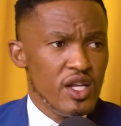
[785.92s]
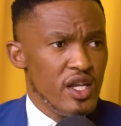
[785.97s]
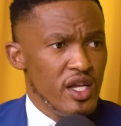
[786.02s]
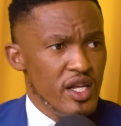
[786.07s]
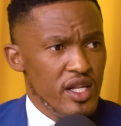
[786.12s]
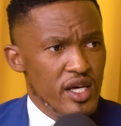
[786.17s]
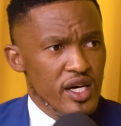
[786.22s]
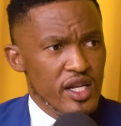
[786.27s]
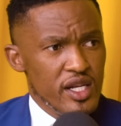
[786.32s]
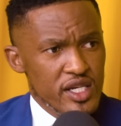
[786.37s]

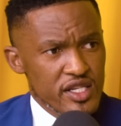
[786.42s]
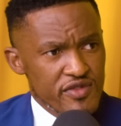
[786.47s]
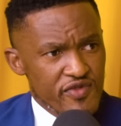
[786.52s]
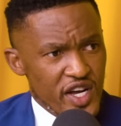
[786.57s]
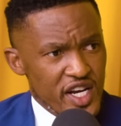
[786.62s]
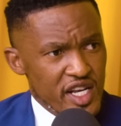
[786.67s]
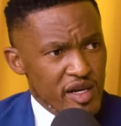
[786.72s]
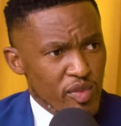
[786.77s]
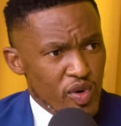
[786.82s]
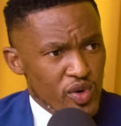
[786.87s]
The least
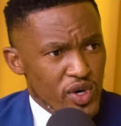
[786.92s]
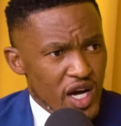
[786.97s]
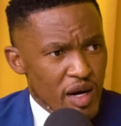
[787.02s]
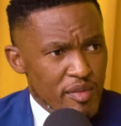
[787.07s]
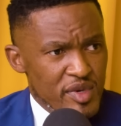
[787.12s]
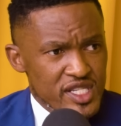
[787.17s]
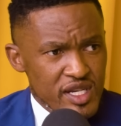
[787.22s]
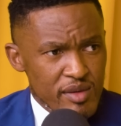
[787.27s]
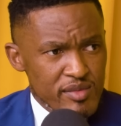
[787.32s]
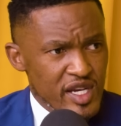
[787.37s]
vulnerable. I
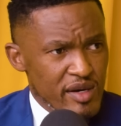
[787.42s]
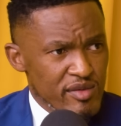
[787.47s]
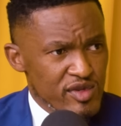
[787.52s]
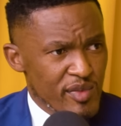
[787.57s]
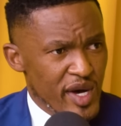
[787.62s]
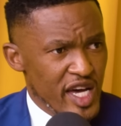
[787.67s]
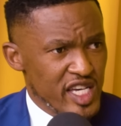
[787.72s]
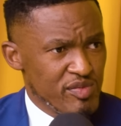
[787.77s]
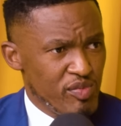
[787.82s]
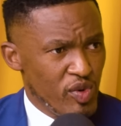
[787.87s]
mean, sometimes
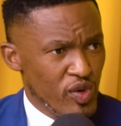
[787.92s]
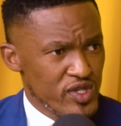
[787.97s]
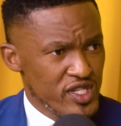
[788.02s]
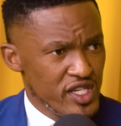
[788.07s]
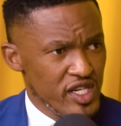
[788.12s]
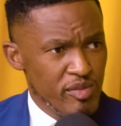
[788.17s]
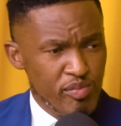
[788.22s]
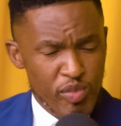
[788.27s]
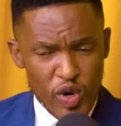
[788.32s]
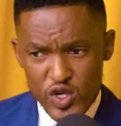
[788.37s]
we're exposed.
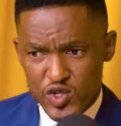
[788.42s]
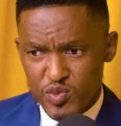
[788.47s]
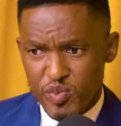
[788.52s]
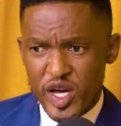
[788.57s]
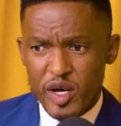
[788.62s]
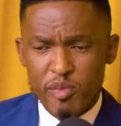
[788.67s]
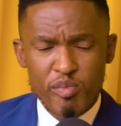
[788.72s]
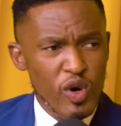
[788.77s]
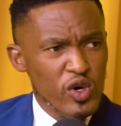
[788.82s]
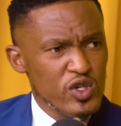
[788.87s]
In
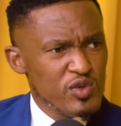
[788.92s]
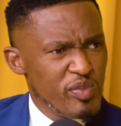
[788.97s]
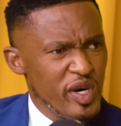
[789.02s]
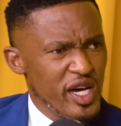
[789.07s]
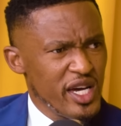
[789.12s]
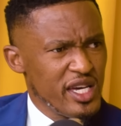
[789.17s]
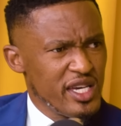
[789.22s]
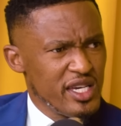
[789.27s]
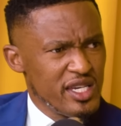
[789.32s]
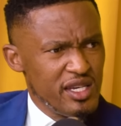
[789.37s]

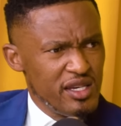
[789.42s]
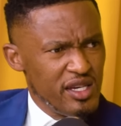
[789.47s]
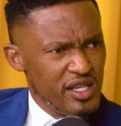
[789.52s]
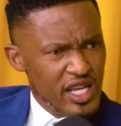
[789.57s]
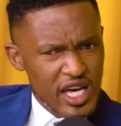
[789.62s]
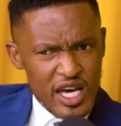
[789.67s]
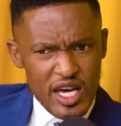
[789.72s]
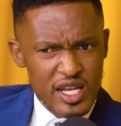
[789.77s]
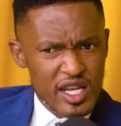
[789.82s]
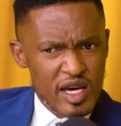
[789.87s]
Boksburg,
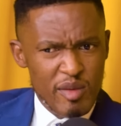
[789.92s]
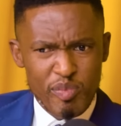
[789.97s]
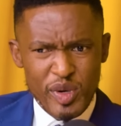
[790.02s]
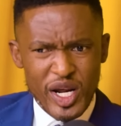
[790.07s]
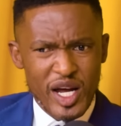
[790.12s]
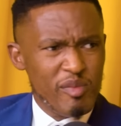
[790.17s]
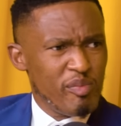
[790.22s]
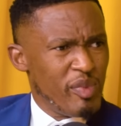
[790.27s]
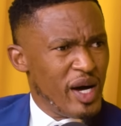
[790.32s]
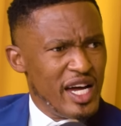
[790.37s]
Inaya,
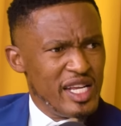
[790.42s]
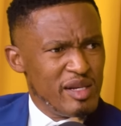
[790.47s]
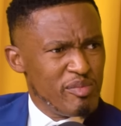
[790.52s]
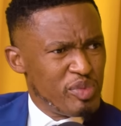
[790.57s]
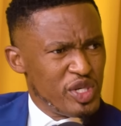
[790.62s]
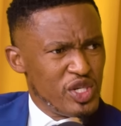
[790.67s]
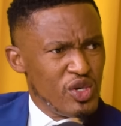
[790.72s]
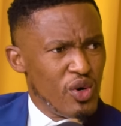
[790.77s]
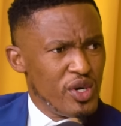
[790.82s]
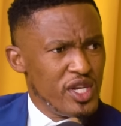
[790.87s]
Neprakpan,
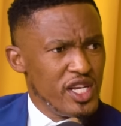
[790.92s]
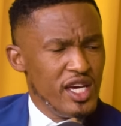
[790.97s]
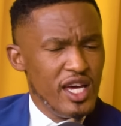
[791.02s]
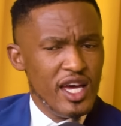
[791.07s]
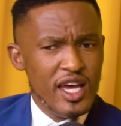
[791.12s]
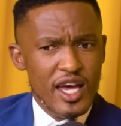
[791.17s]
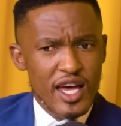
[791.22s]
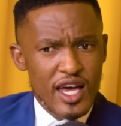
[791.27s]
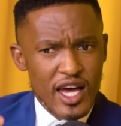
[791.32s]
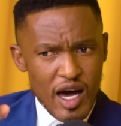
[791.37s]
Pinoni,
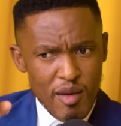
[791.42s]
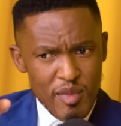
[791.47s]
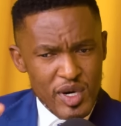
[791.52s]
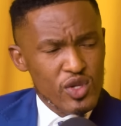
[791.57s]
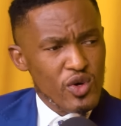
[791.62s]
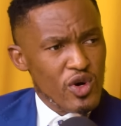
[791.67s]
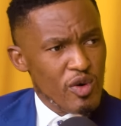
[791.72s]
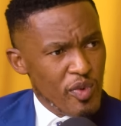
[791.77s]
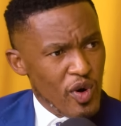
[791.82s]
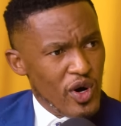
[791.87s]

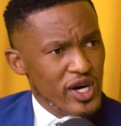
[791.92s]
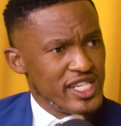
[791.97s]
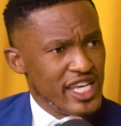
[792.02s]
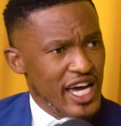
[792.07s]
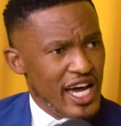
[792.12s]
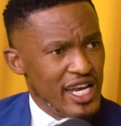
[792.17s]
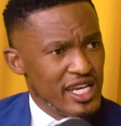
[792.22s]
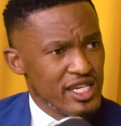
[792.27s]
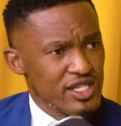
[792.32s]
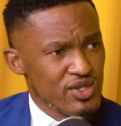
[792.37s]
Amatorobo
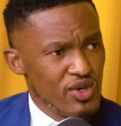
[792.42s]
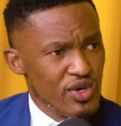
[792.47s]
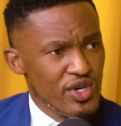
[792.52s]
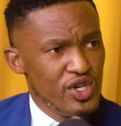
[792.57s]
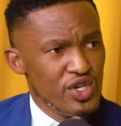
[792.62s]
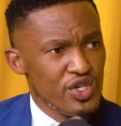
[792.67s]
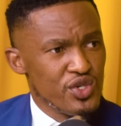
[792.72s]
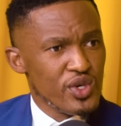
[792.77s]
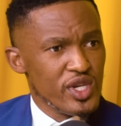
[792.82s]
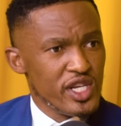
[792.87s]
Akdala. So
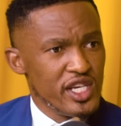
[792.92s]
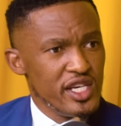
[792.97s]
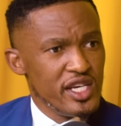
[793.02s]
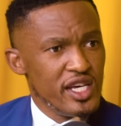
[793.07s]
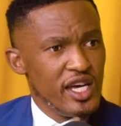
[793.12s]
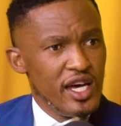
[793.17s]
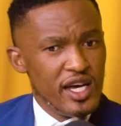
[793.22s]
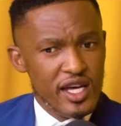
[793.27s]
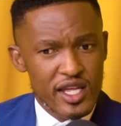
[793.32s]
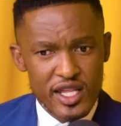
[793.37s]
usually,
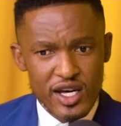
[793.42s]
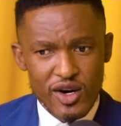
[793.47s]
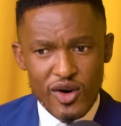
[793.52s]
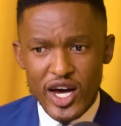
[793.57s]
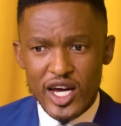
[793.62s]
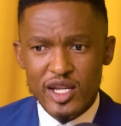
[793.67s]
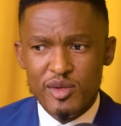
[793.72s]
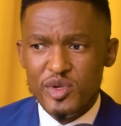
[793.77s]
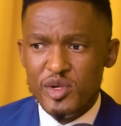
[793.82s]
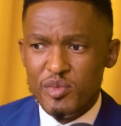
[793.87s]
the
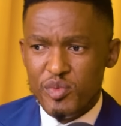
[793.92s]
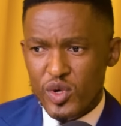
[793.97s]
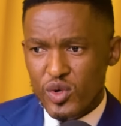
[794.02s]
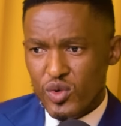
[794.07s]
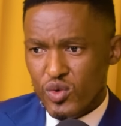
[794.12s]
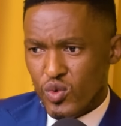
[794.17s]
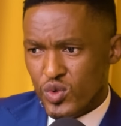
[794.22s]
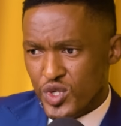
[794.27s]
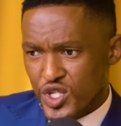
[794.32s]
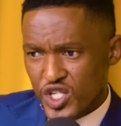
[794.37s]
white people
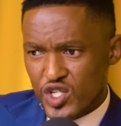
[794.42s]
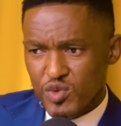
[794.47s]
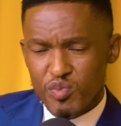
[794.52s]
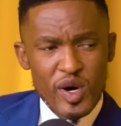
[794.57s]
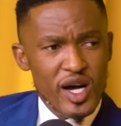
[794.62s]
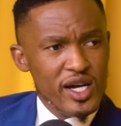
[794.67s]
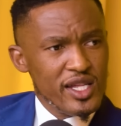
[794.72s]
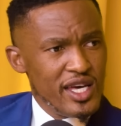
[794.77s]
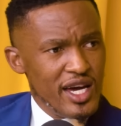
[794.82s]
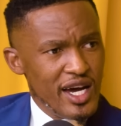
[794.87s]
who just
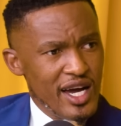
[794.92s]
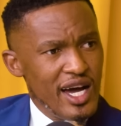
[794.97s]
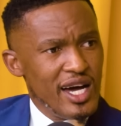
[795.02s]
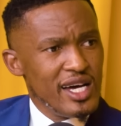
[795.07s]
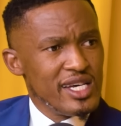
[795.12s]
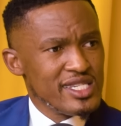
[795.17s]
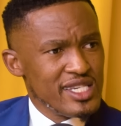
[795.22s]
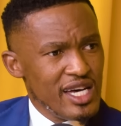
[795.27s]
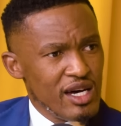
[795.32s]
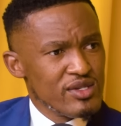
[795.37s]
park their
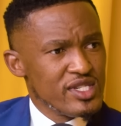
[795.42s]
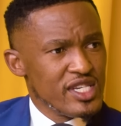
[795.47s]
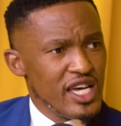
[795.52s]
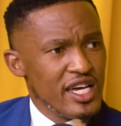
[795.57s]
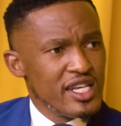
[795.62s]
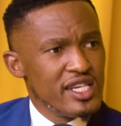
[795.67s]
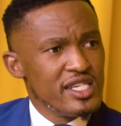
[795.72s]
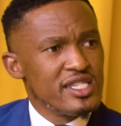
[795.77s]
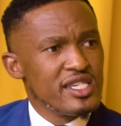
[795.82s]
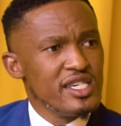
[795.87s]
cars
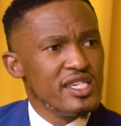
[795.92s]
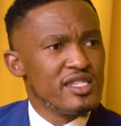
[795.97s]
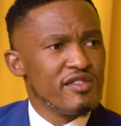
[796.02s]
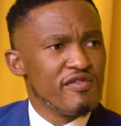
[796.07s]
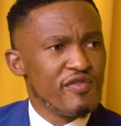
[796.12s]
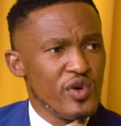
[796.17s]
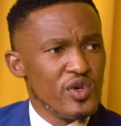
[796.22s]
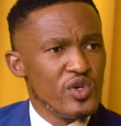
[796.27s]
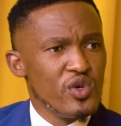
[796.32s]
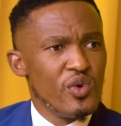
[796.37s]
outside. It's easy
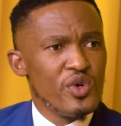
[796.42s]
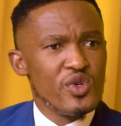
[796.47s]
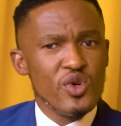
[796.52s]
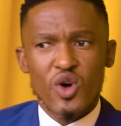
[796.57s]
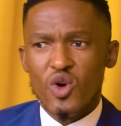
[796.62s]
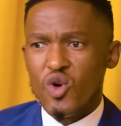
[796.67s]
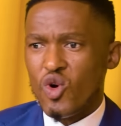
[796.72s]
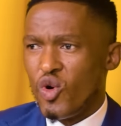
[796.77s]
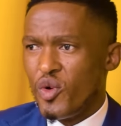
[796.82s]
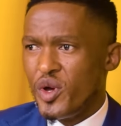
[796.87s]
for you when
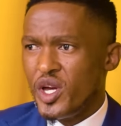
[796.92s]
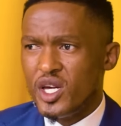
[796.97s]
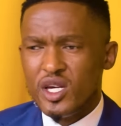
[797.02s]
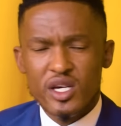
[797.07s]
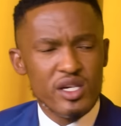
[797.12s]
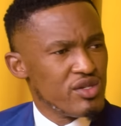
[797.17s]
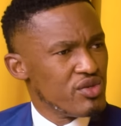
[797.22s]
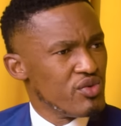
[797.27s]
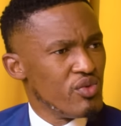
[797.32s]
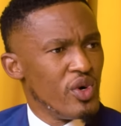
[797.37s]
you're
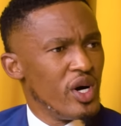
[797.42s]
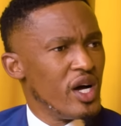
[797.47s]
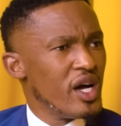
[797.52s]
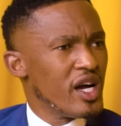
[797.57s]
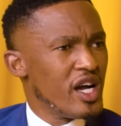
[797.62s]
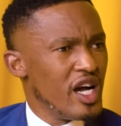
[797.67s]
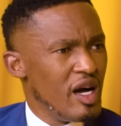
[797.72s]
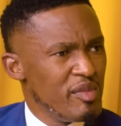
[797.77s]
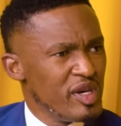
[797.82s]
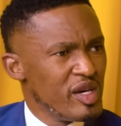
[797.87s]
going to
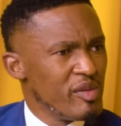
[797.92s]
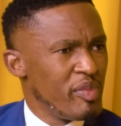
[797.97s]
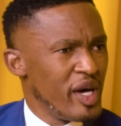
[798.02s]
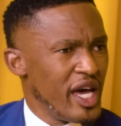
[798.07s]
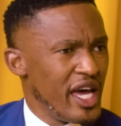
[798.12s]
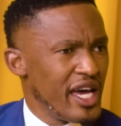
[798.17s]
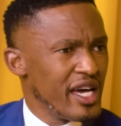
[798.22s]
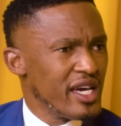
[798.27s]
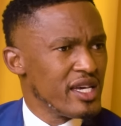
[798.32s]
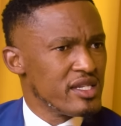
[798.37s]
work, coming
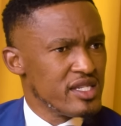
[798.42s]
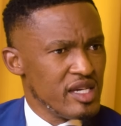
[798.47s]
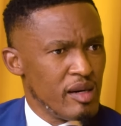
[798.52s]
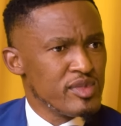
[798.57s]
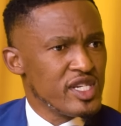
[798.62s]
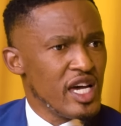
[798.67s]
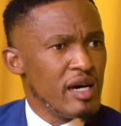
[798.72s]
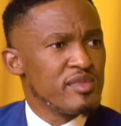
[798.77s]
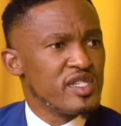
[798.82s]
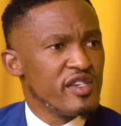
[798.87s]
back.
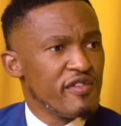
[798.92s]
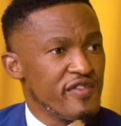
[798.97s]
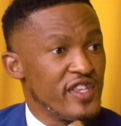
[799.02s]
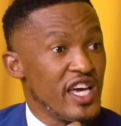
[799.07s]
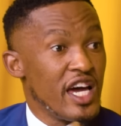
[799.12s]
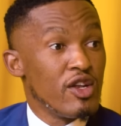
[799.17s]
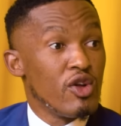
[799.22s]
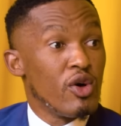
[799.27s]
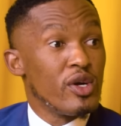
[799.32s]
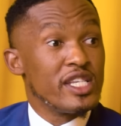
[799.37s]
Sometimes if they
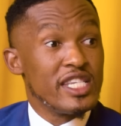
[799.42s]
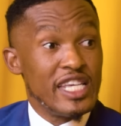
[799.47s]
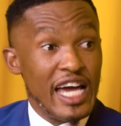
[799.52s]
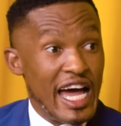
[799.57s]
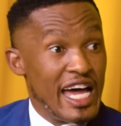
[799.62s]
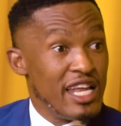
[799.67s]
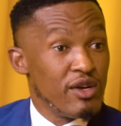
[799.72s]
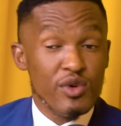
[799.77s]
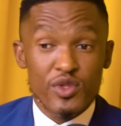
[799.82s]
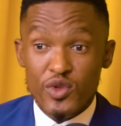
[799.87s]
are not
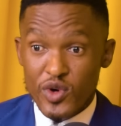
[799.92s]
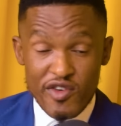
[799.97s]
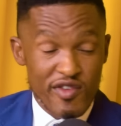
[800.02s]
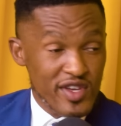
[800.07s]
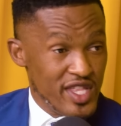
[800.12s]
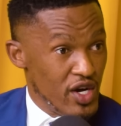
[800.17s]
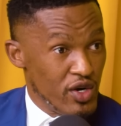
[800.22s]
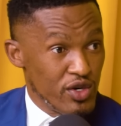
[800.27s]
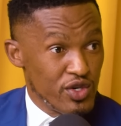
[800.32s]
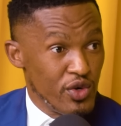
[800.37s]
done with whatever
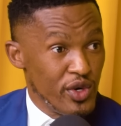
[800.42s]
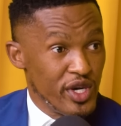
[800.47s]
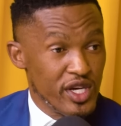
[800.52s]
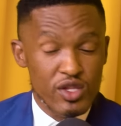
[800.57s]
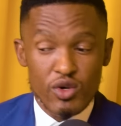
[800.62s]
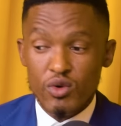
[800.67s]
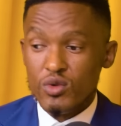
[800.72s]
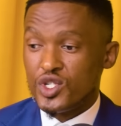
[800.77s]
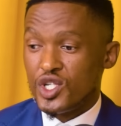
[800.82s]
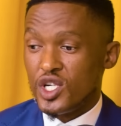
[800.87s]
they are doing,
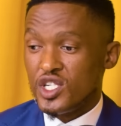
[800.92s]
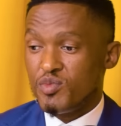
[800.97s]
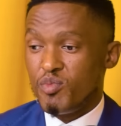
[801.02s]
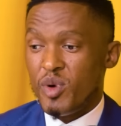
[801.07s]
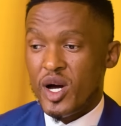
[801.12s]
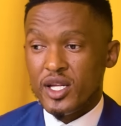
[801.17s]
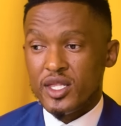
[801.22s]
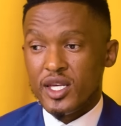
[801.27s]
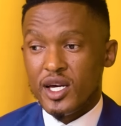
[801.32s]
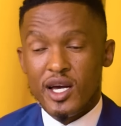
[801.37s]
they will just
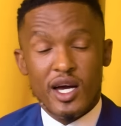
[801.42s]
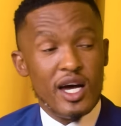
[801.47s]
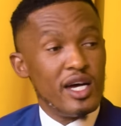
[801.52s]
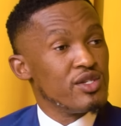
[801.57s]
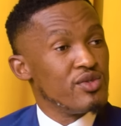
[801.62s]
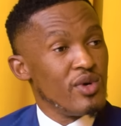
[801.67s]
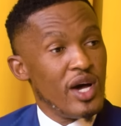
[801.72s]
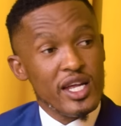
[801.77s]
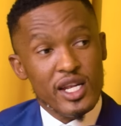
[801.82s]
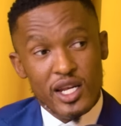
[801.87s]
park the car
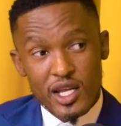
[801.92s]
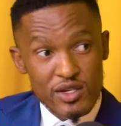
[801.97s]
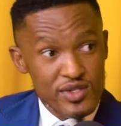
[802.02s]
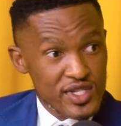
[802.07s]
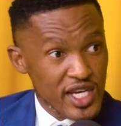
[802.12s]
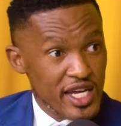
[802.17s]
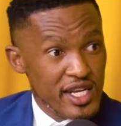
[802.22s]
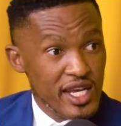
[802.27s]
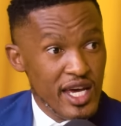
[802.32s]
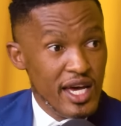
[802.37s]

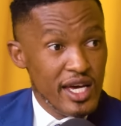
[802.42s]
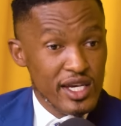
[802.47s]
outside.